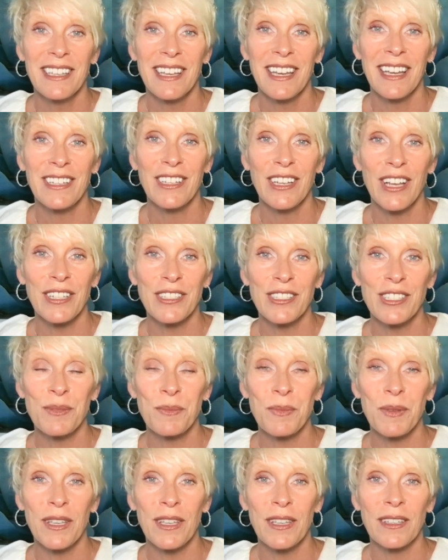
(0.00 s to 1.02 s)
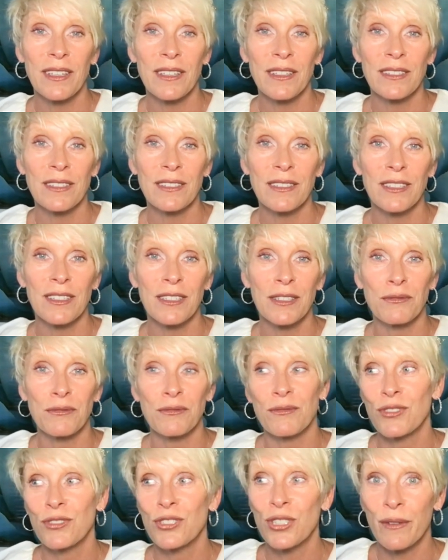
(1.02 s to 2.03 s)
and not just being, you know,
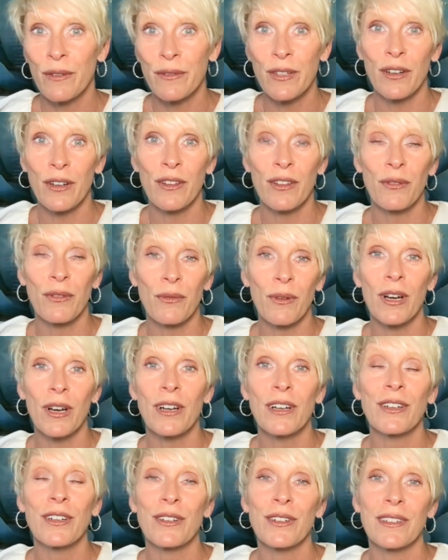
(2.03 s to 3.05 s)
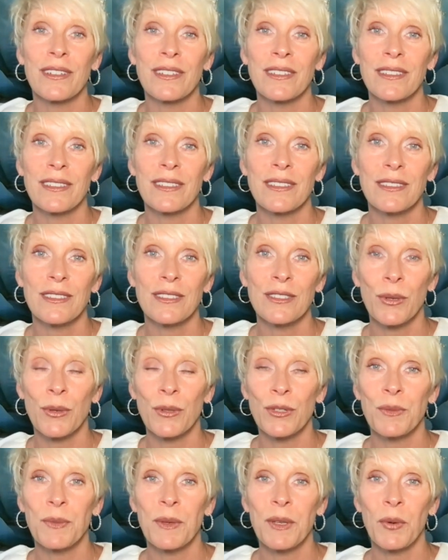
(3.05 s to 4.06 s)
shoved under the rug or
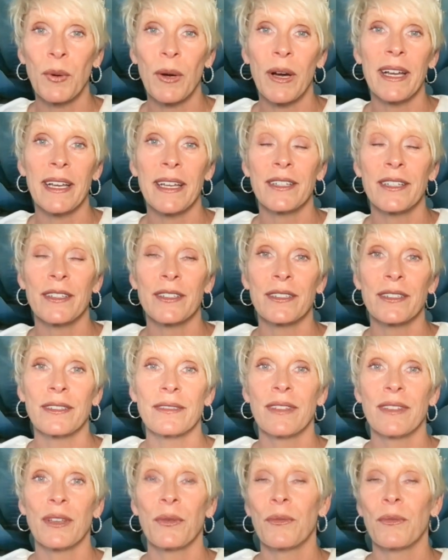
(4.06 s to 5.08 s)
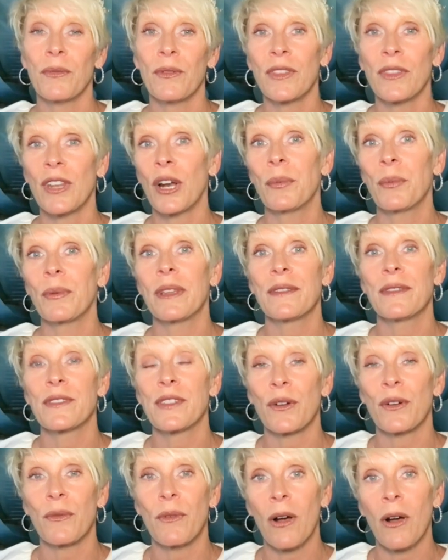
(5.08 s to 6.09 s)
told to be quiet or that our beliefs
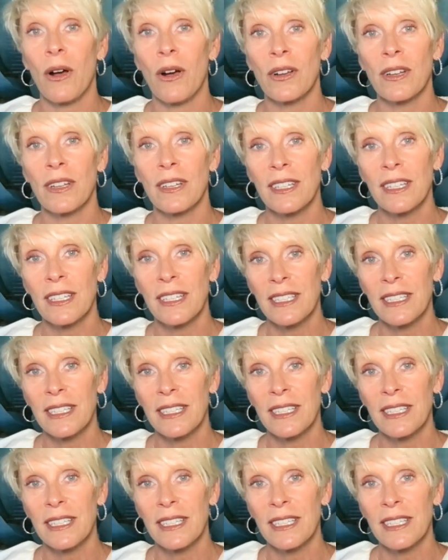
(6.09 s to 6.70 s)
are wrong.